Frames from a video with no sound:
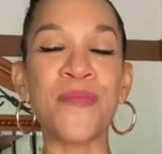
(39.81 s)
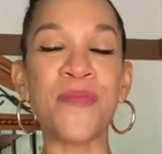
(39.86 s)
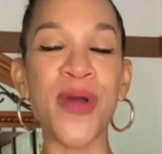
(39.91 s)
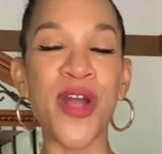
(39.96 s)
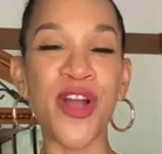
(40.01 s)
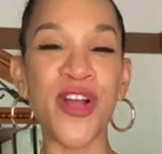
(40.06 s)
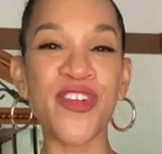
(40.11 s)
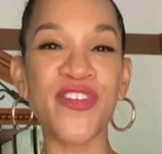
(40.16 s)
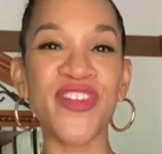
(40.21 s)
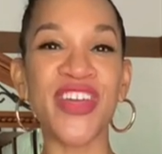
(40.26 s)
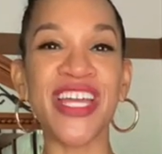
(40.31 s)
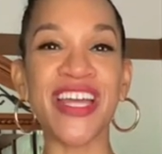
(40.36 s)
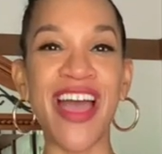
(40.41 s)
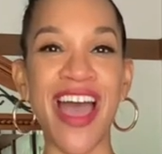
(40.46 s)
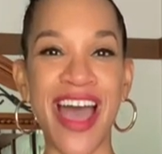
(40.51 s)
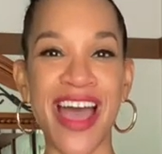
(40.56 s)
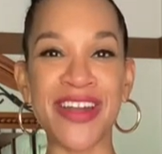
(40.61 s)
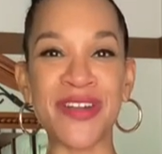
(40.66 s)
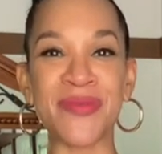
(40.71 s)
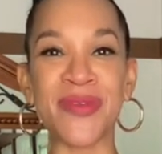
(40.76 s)
perfect
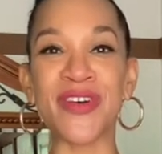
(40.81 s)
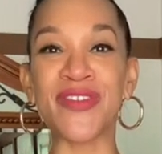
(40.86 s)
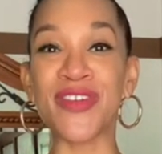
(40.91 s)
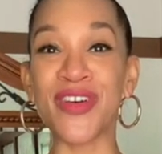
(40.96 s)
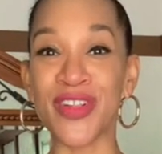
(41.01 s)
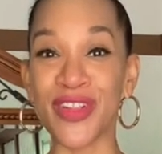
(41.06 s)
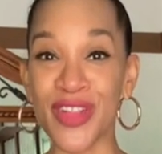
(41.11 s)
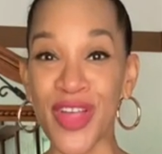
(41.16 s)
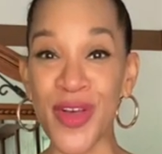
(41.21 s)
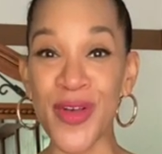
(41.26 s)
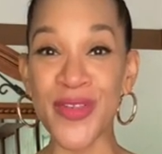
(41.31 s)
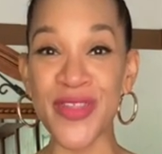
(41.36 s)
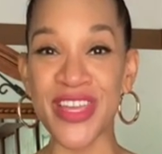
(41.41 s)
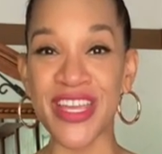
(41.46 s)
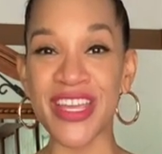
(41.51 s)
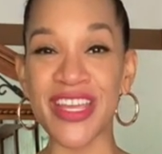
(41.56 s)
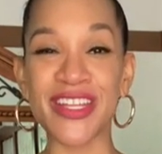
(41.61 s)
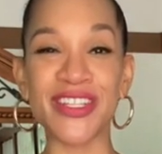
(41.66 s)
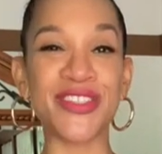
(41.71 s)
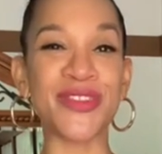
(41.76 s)
item of
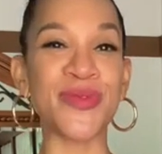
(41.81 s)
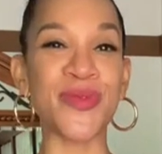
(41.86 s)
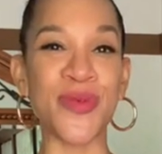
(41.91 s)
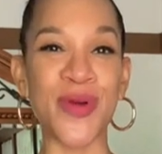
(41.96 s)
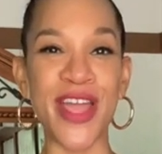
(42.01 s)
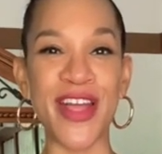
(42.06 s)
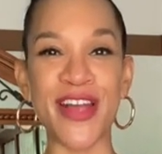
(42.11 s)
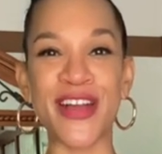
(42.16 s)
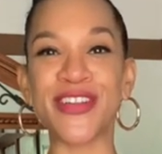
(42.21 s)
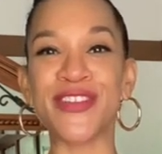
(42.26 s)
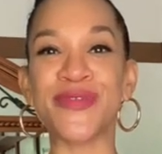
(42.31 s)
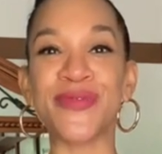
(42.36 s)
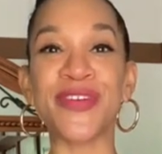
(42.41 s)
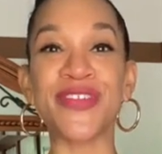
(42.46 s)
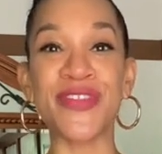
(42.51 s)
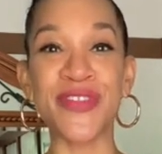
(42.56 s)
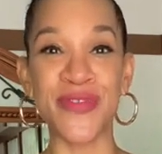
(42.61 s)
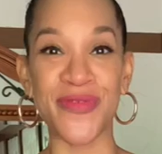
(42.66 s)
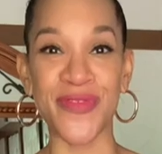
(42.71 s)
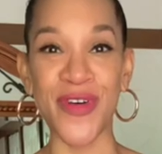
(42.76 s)
clothing to wear during
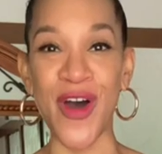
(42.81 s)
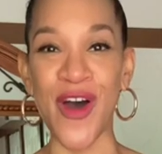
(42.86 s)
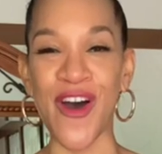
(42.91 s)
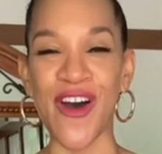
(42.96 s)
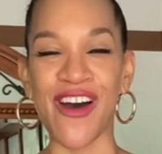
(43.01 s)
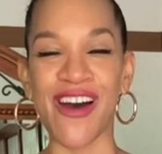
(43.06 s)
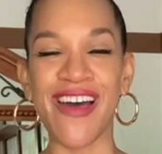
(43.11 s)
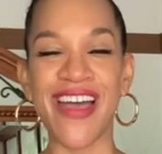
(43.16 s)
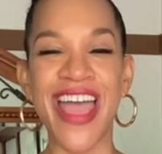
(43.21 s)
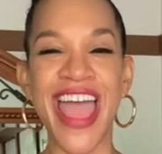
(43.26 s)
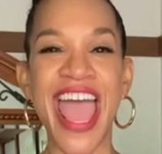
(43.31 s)
the fall.